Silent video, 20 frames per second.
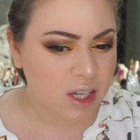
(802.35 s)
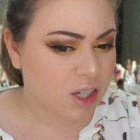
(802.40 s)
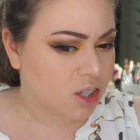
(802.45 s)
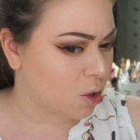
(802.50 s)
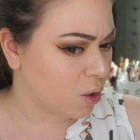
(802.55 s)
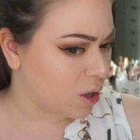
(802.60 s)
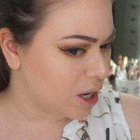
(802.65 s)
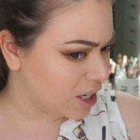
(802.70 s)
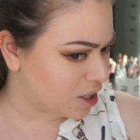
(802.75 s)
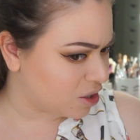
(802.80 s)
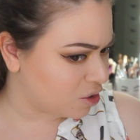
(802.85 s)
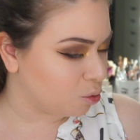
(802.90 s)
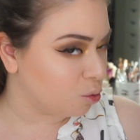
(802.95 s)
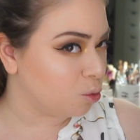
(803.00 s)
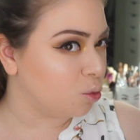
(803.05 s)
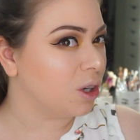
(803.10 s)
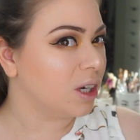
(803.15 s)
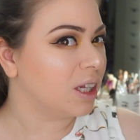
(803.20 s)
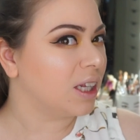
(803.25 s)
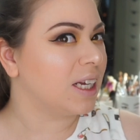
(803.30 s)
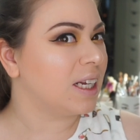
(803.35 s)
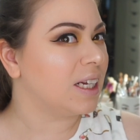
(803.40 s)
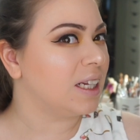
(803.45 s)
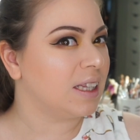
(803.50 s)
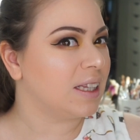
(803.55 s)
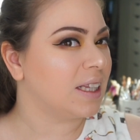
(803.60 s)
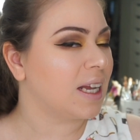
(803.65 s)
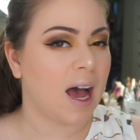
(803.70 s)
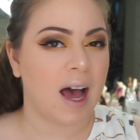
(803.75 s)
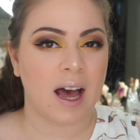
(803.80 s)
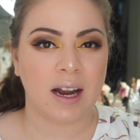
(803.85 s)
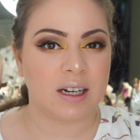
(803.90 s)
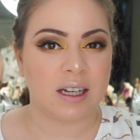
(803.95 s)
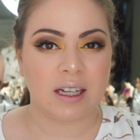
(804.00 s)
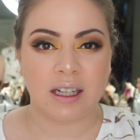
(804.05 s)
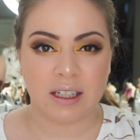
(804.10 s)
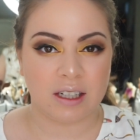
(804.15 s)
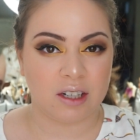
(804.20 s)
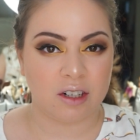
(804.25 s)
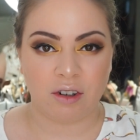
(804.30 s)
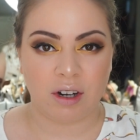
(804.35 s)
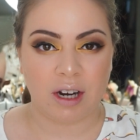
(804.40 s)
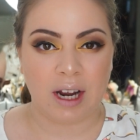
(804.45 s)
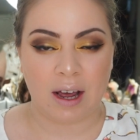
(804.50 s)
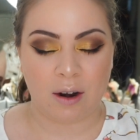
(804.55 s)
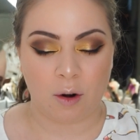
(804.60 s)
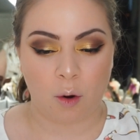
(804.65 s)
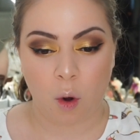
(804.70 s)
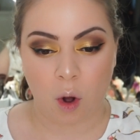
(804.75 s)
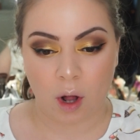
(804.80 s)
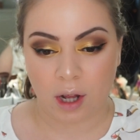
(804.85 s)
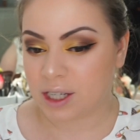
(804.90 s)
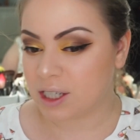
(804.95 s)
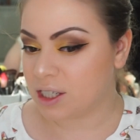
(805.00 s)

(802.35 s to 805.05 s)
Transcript: So it's really not glittery at all.